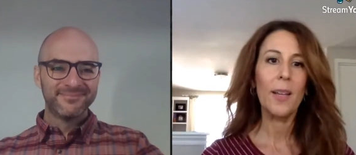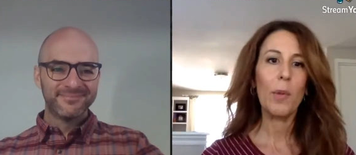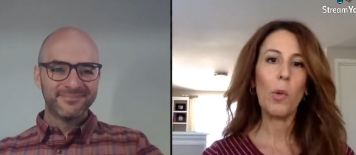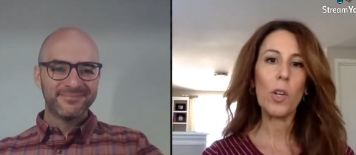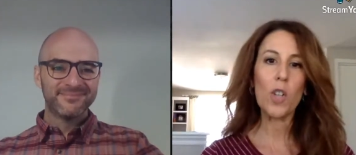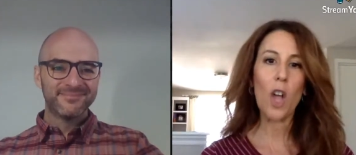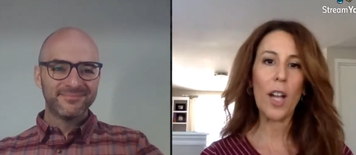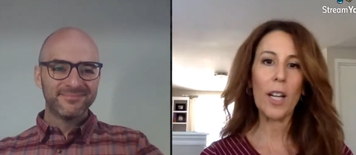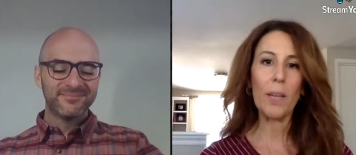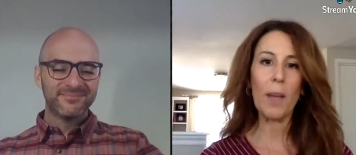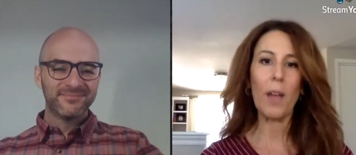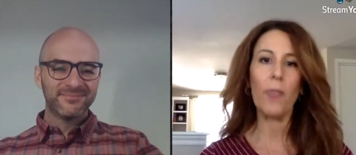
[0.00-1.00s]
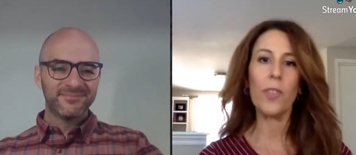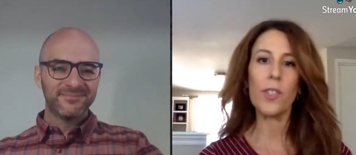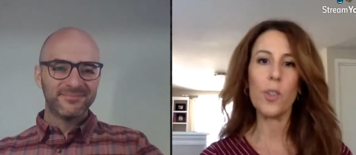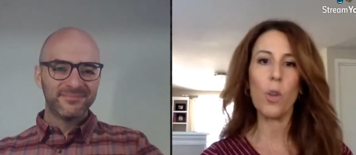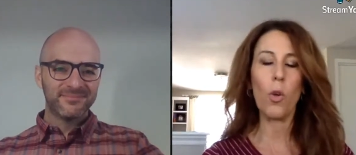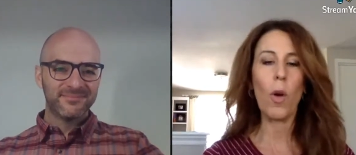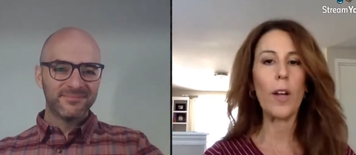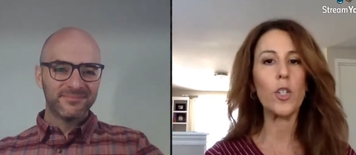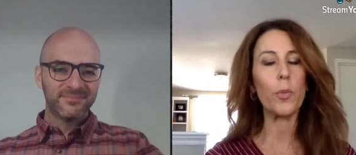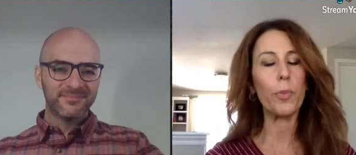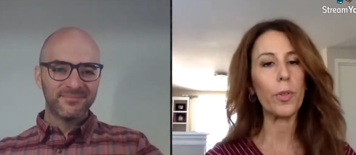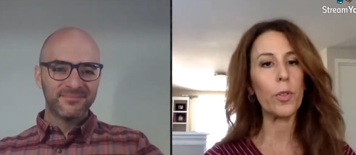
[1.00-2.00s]
Speaker 1: But we're talking about the solo
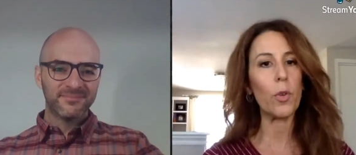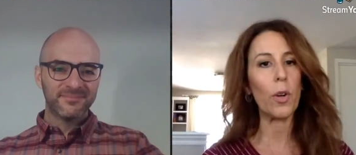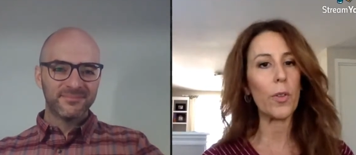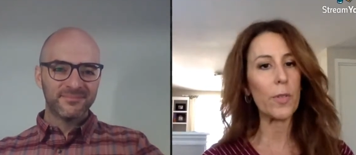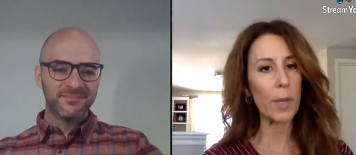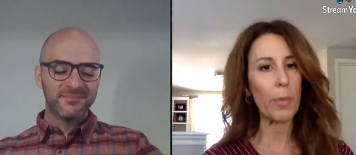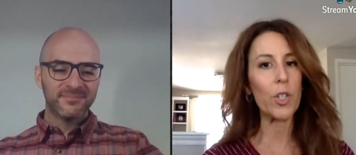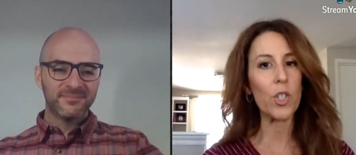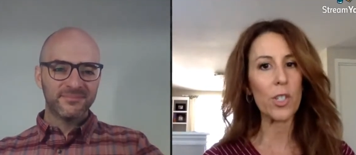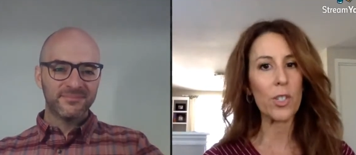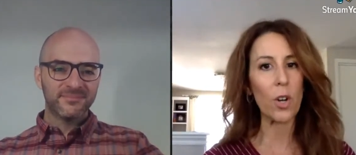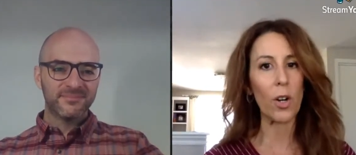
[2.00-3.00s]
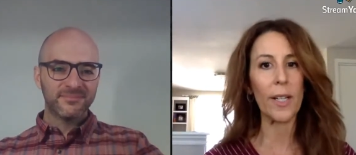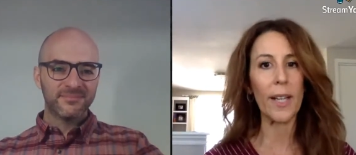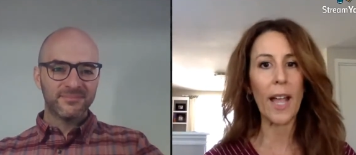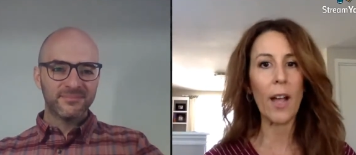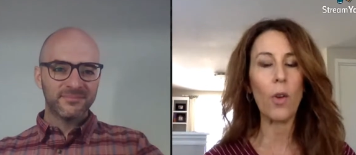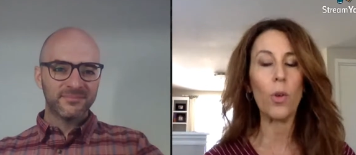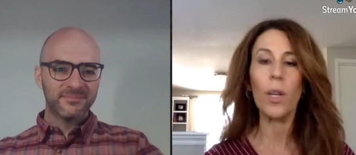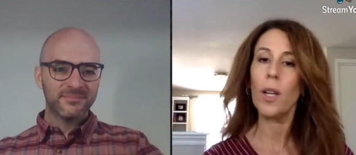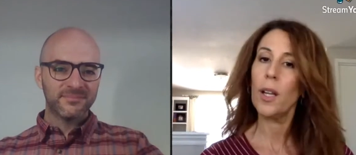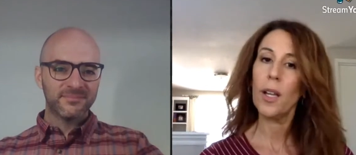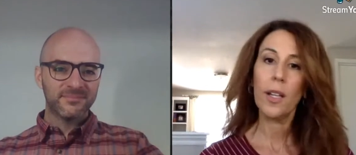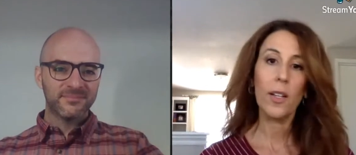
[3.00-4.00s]
entrepreneur, the someone just starting out.
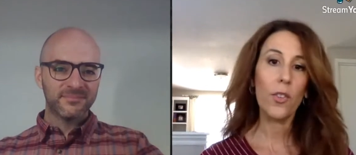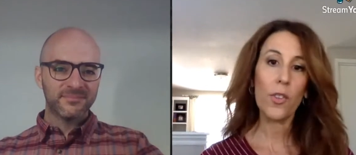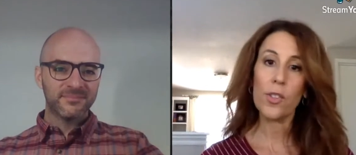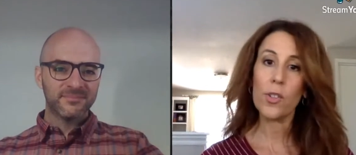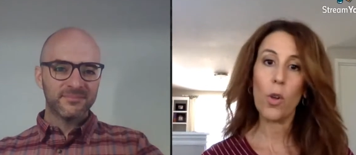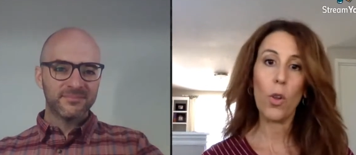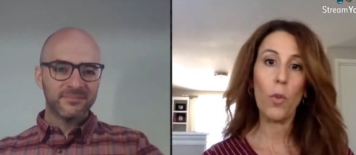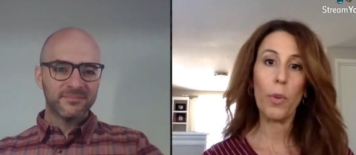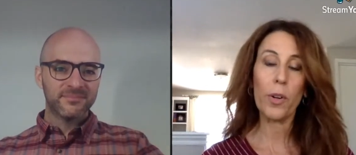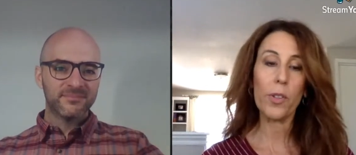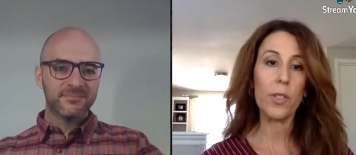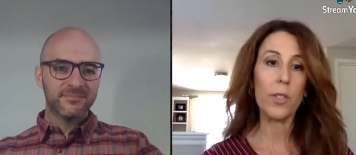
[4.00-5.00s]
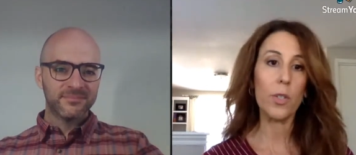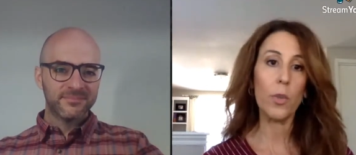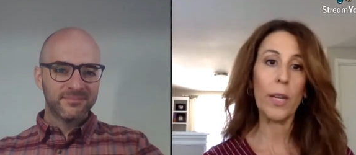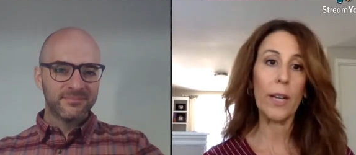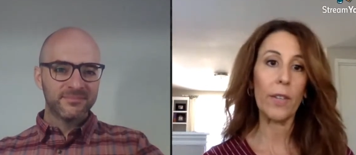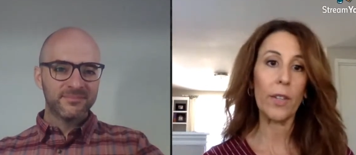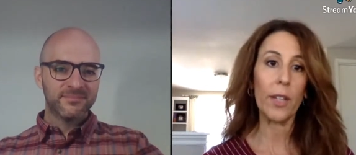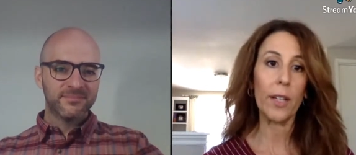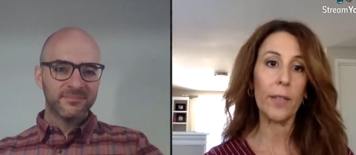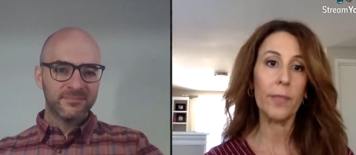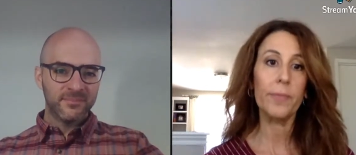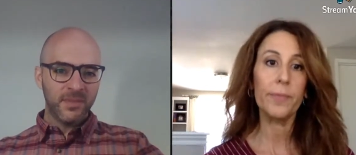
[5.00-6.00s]
You're the solo person doing
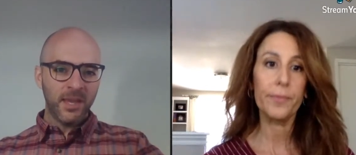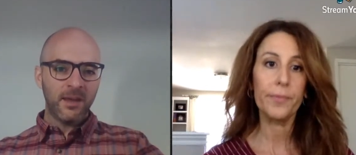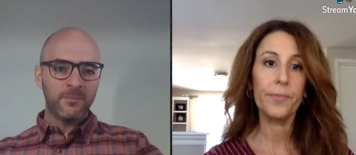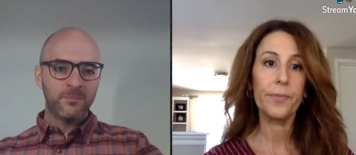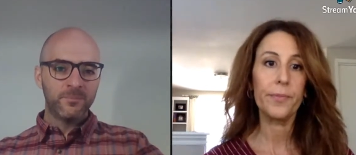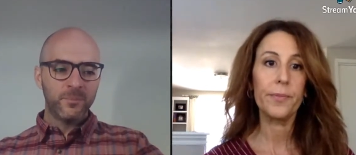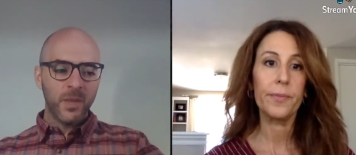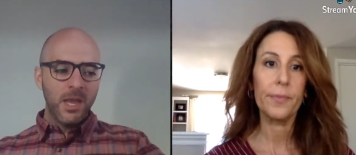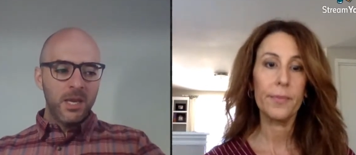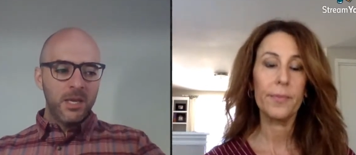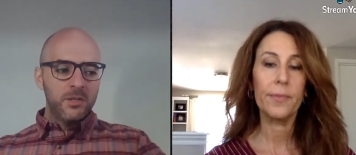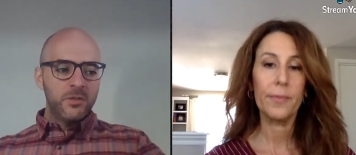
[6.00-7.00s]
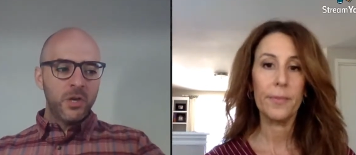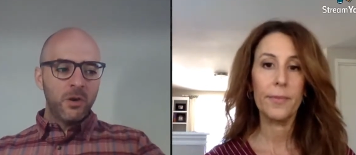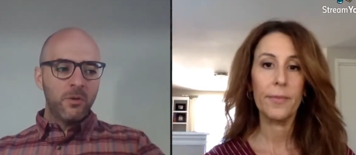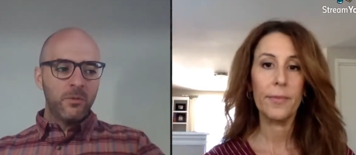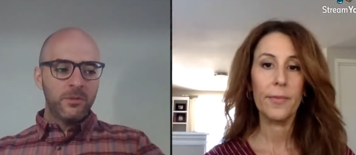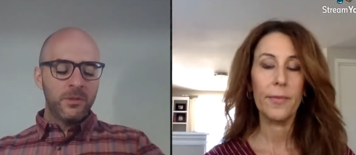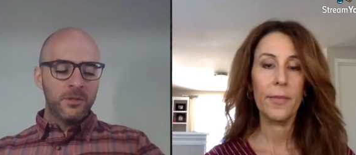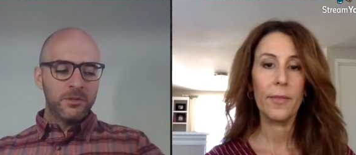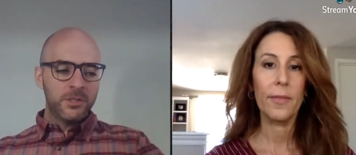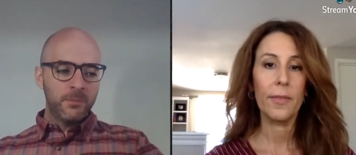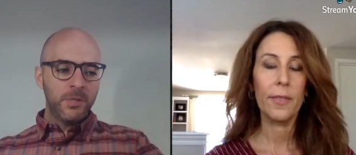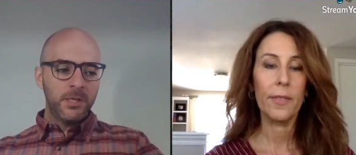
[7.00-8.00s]
everything.
Speaker 2: Yeah. So
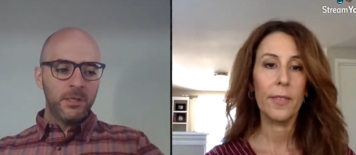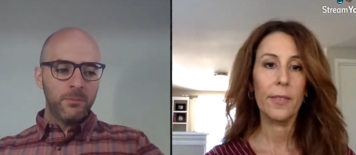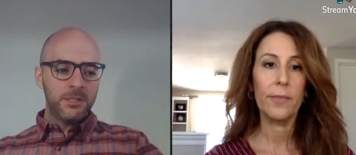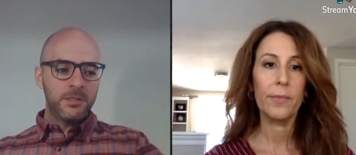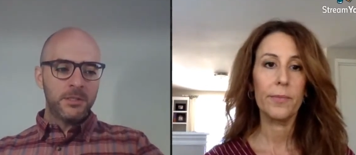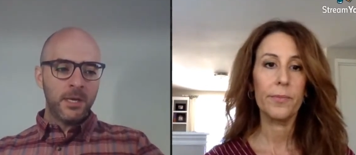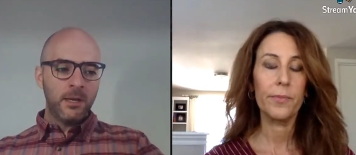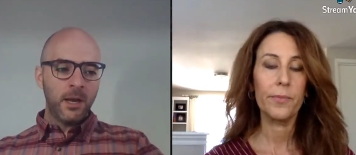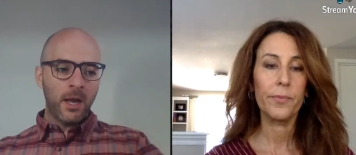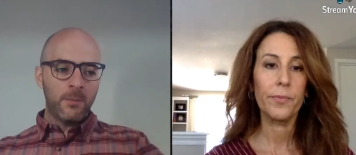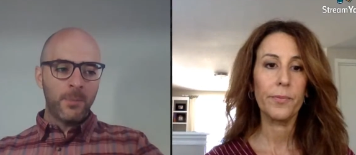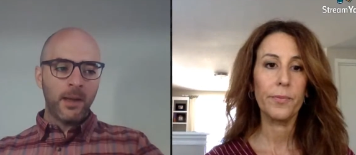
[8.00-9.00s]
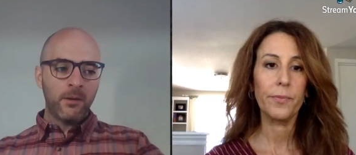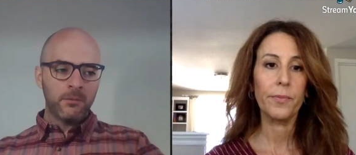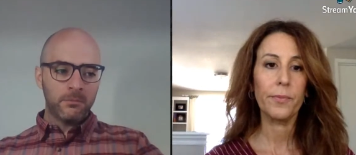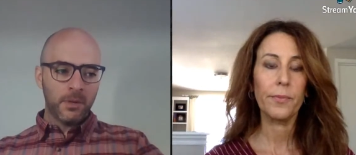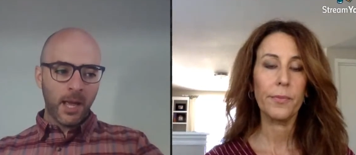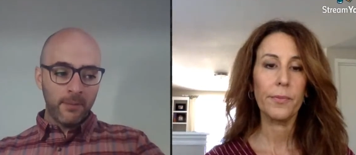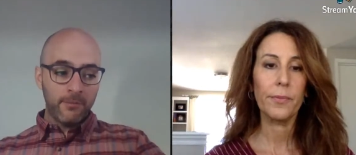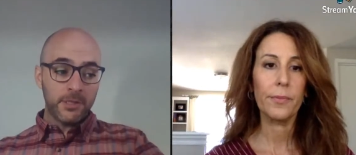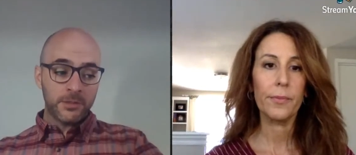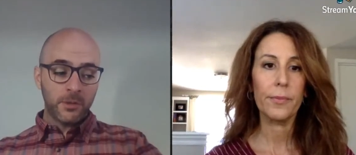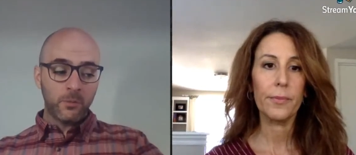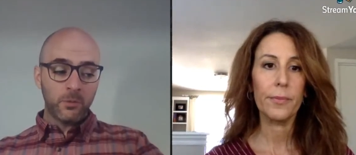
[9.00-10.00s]
there's something to be said about
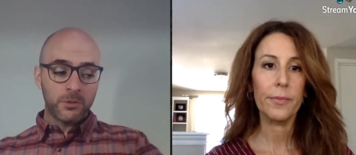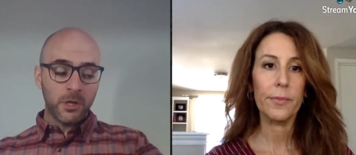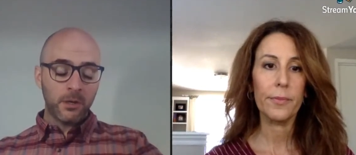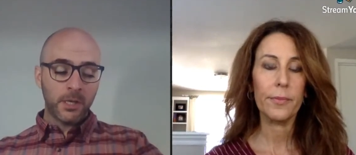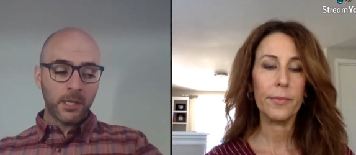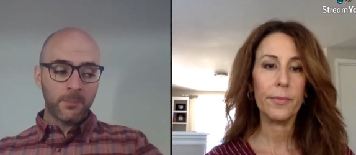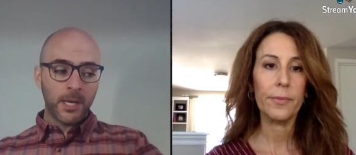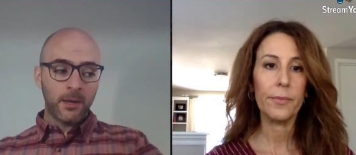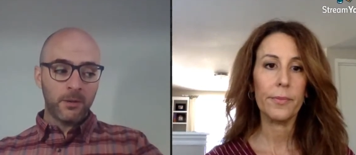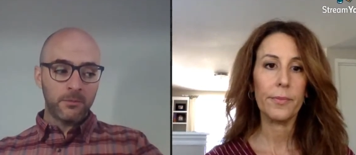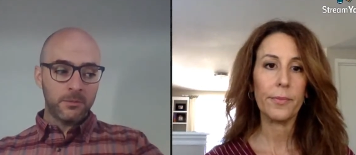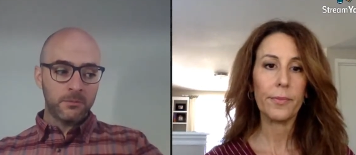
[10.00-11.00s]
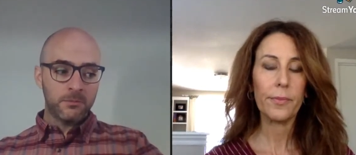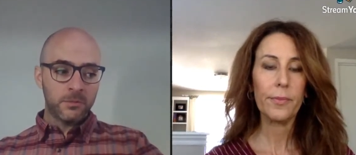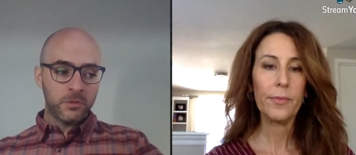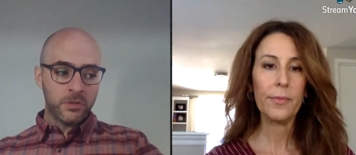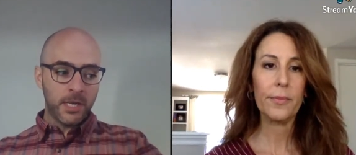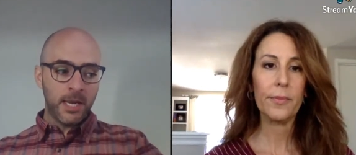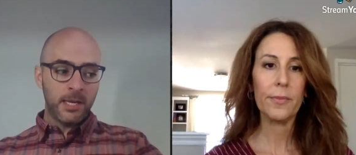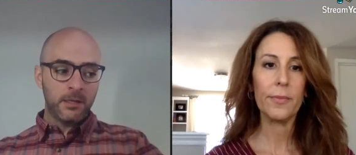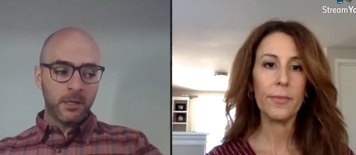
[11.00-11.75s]
obviously we're talking about staying